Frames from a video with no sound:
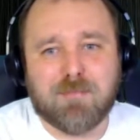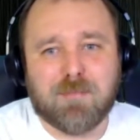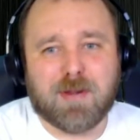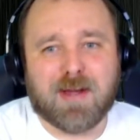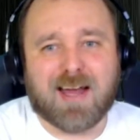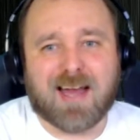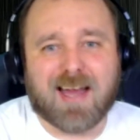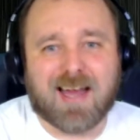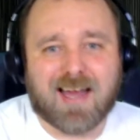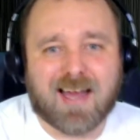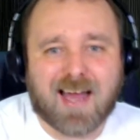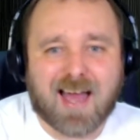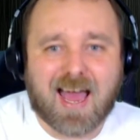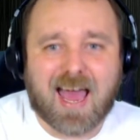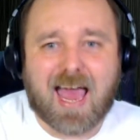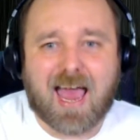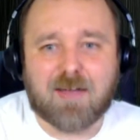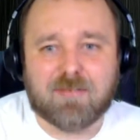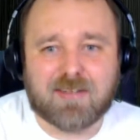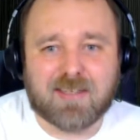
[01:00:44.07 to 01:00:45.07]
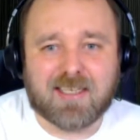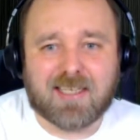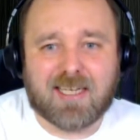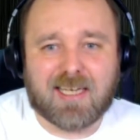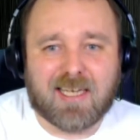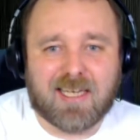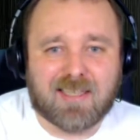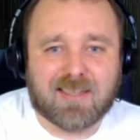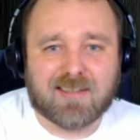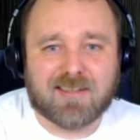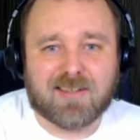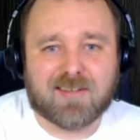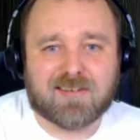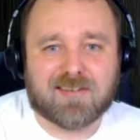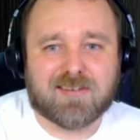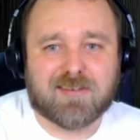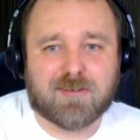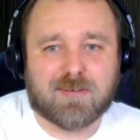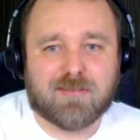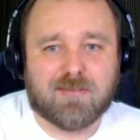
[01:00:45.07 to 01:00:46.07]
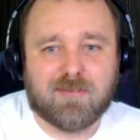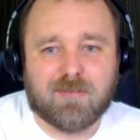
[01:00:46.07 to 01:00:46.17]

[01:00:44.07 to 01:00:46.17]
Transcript: but I have to get this